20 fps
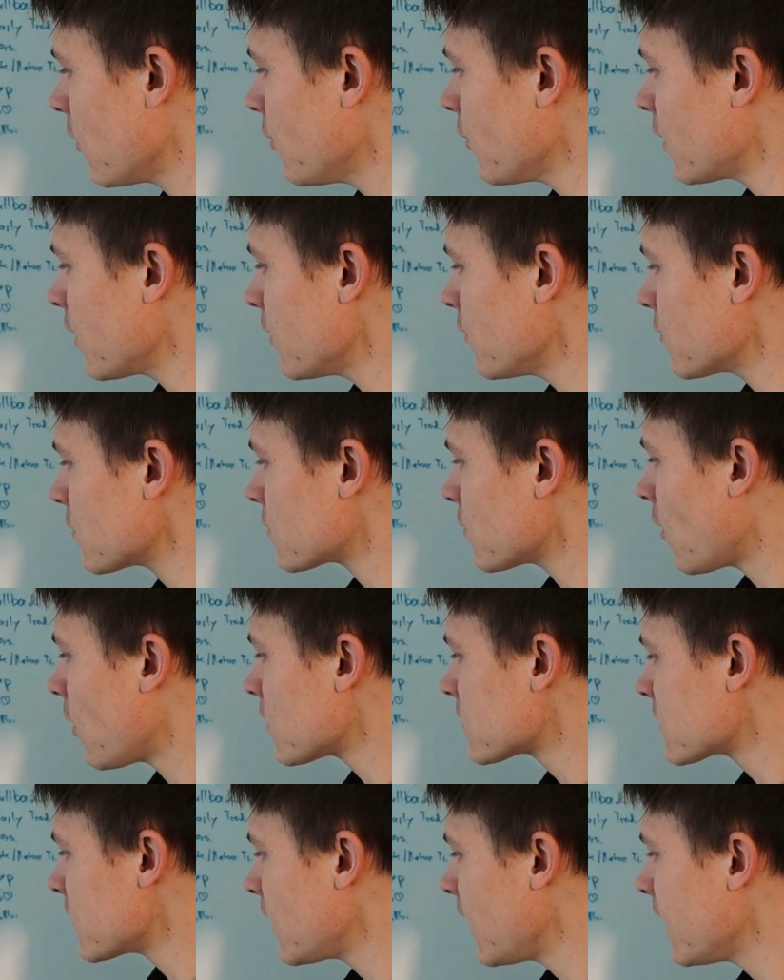You can use
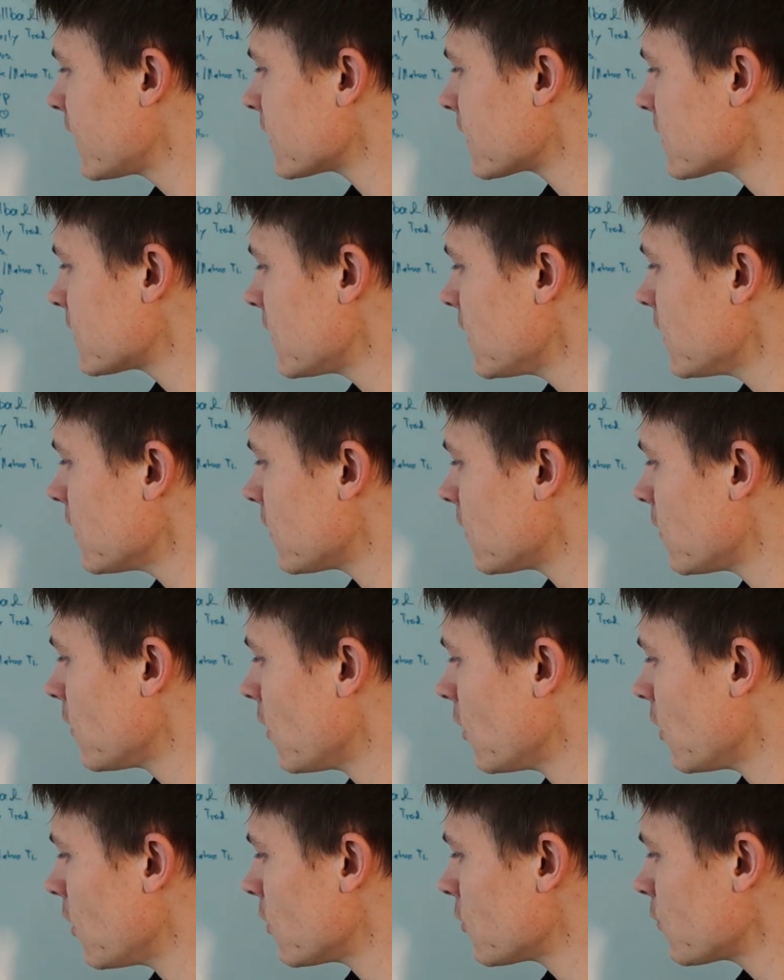oscillators
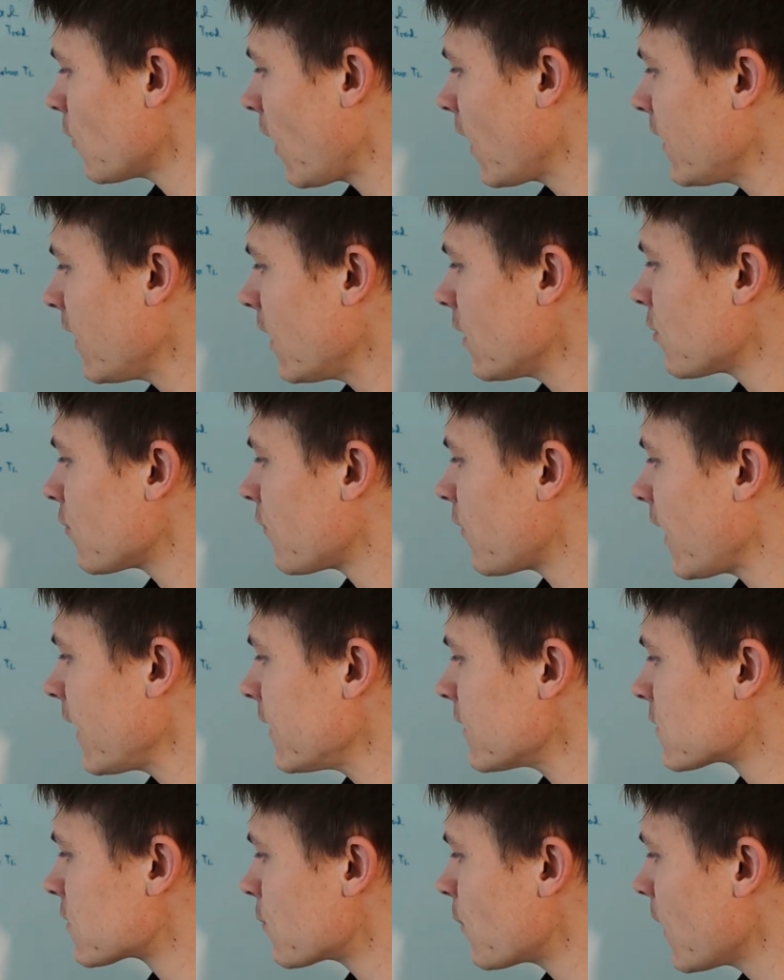here to identify
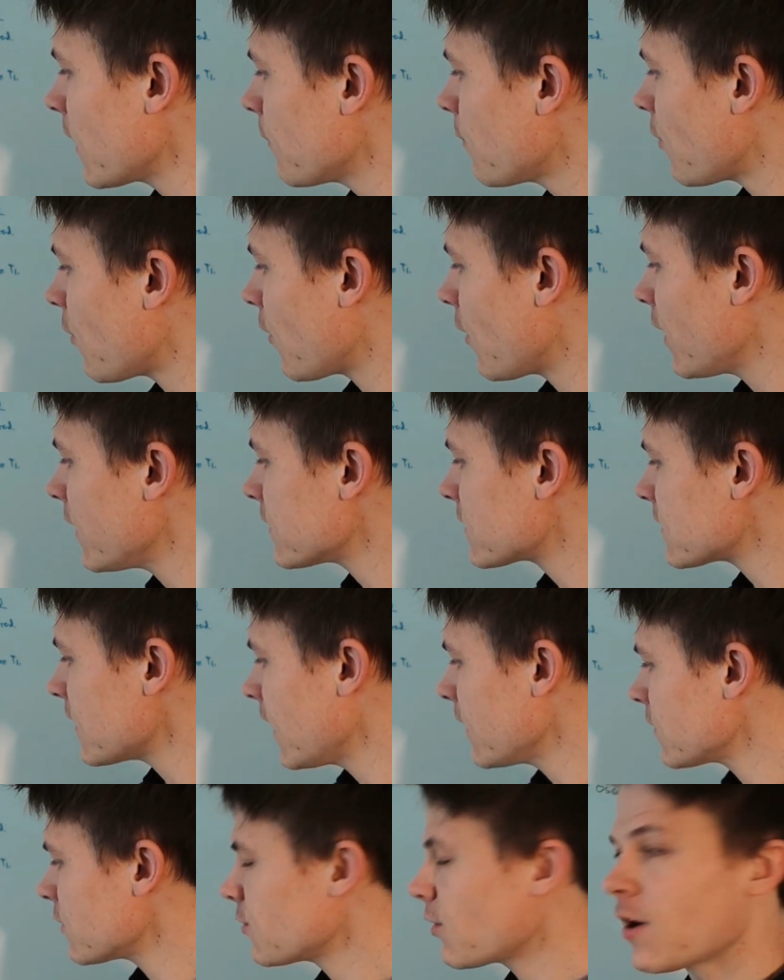the swing points
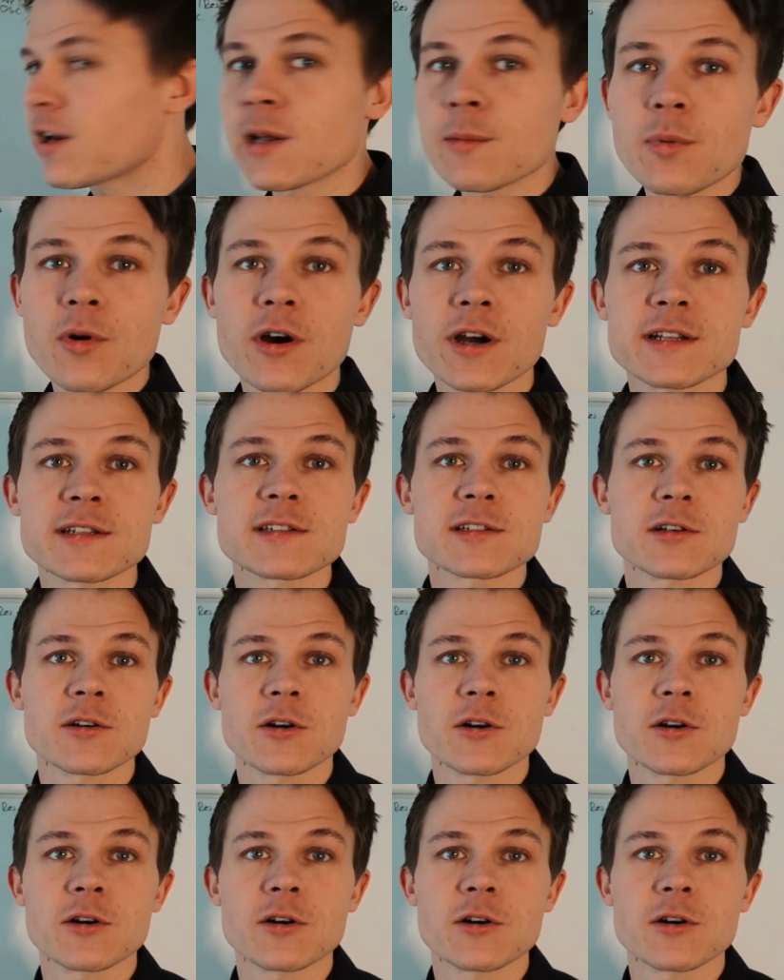and the turning points.